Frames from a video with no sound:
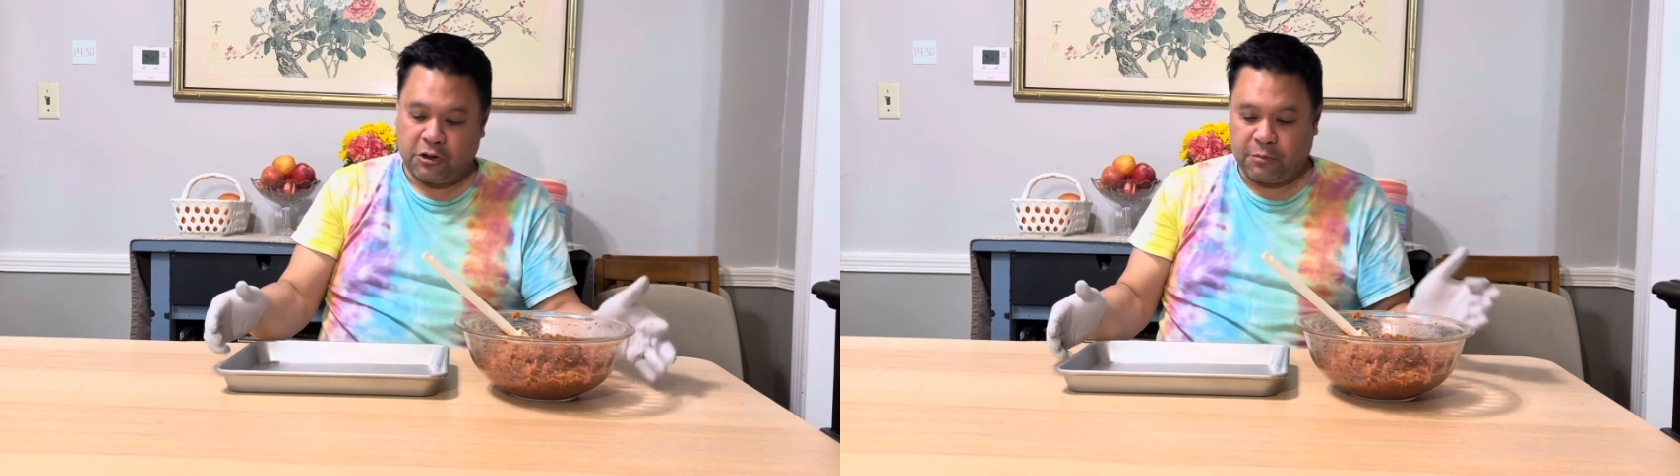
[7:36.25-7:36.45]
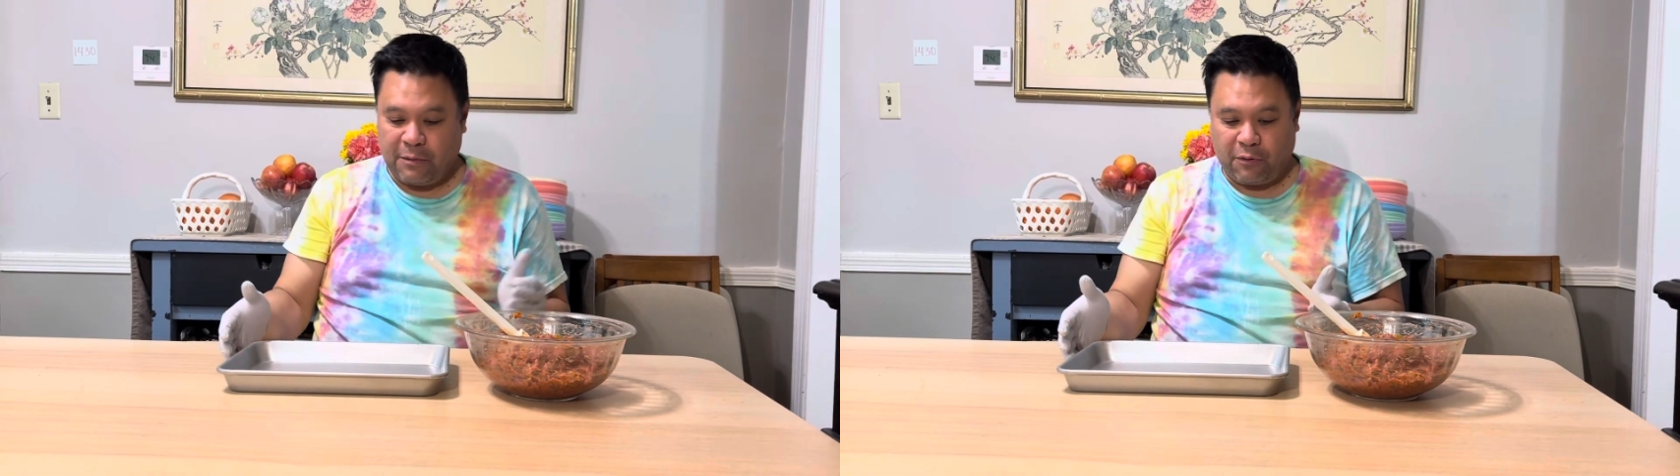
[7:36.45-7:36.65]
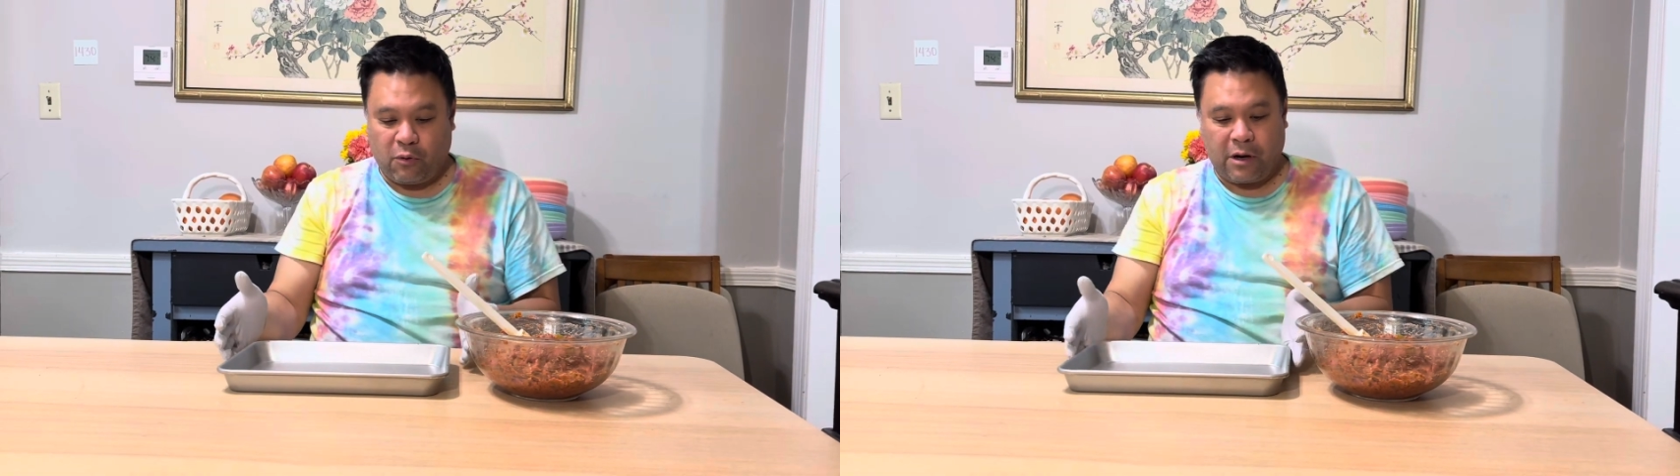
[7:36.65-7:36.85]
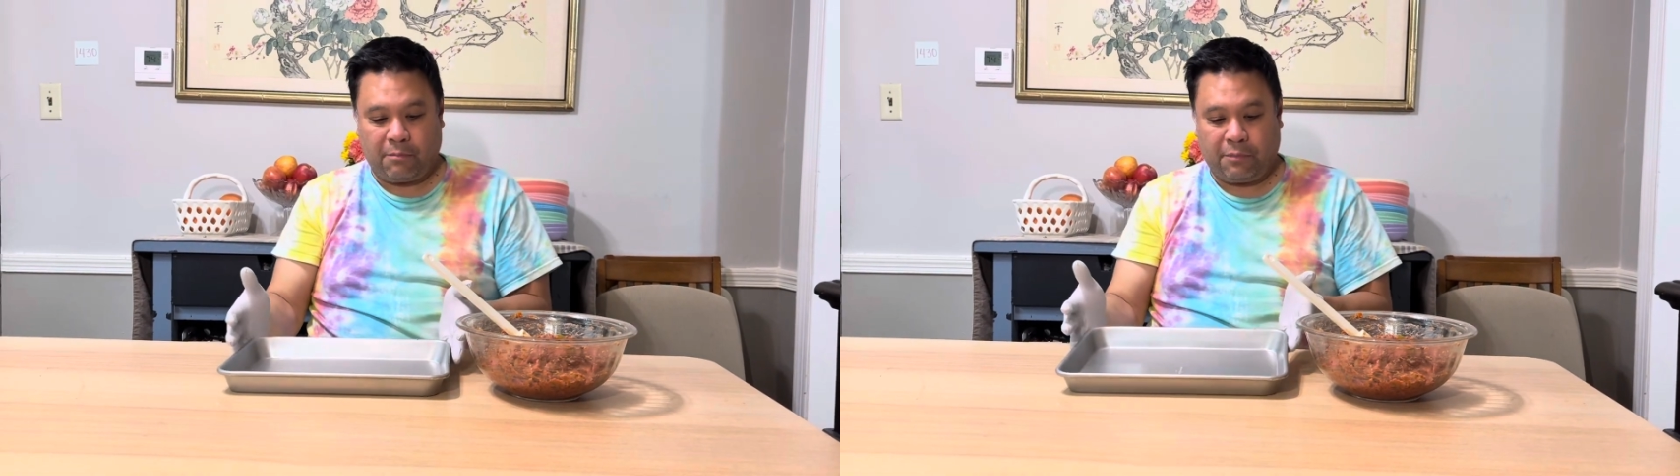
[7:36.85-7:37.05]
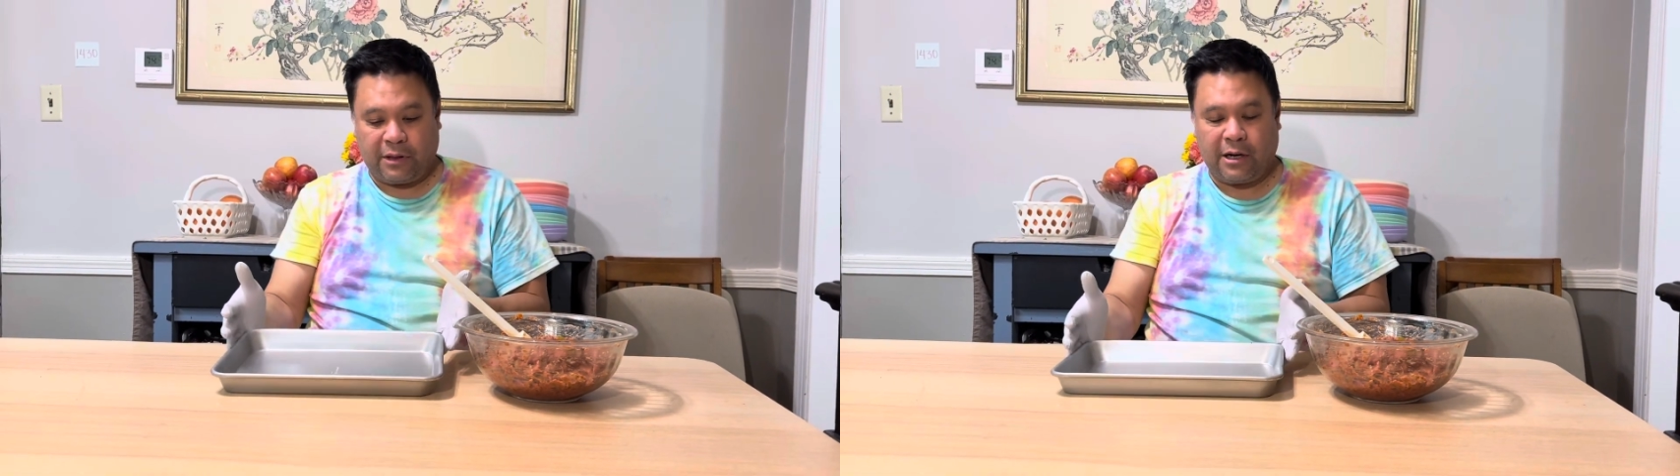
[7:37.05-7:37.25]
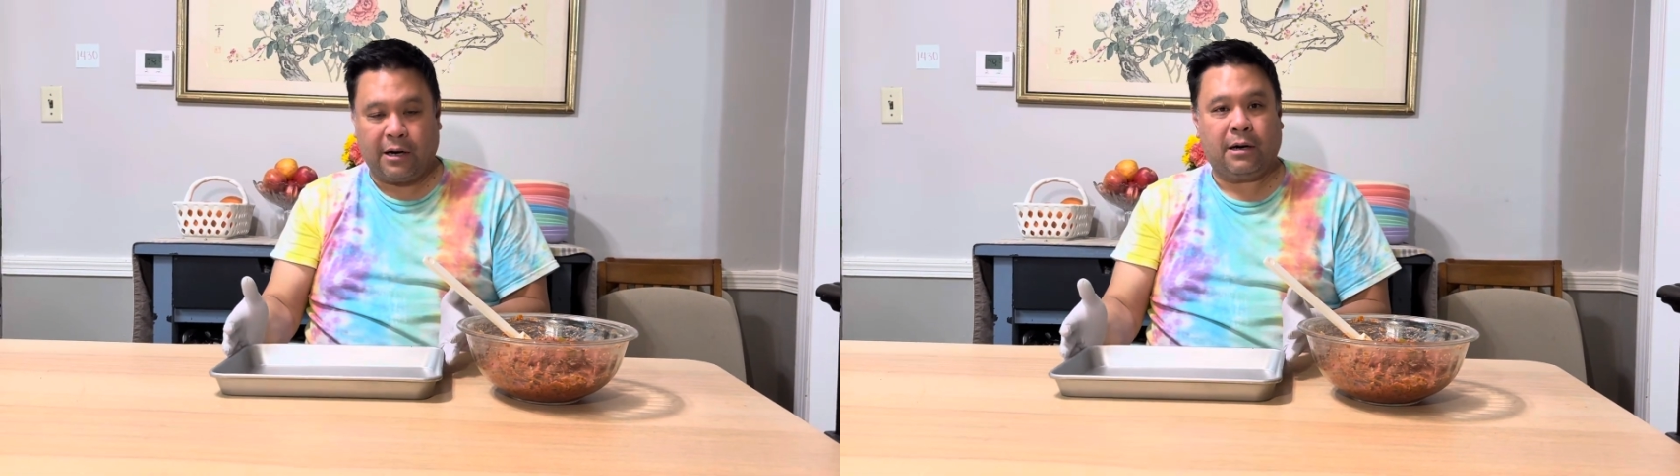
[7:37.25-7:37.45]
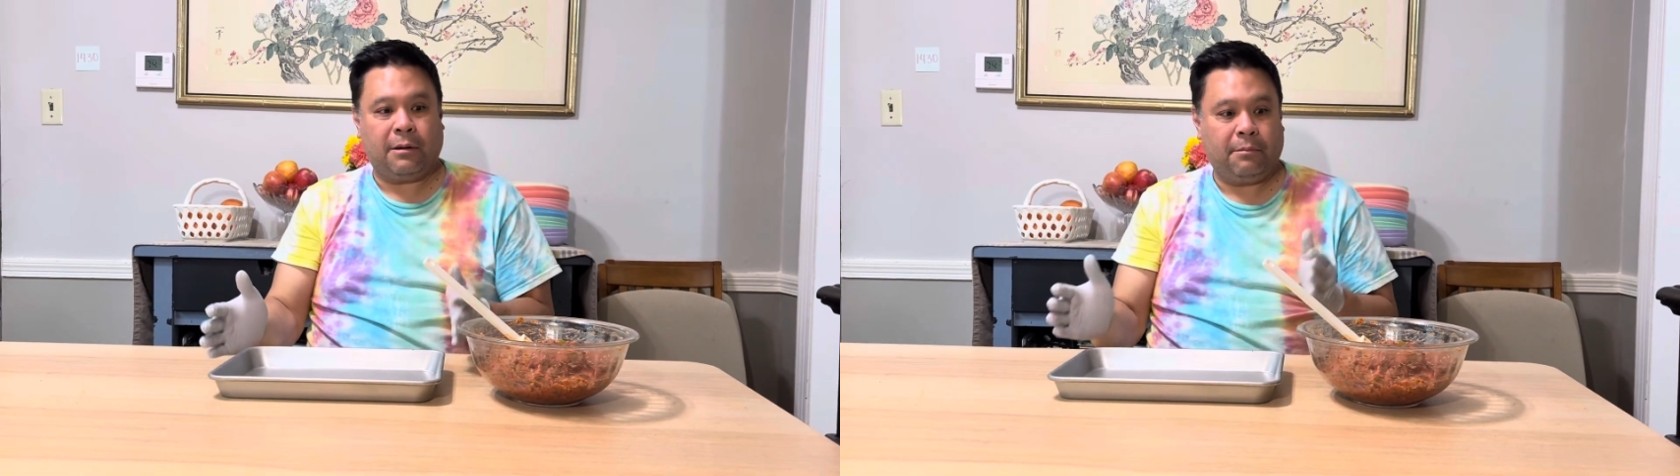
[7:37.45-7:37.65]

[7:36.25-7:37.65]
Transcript: people want to put their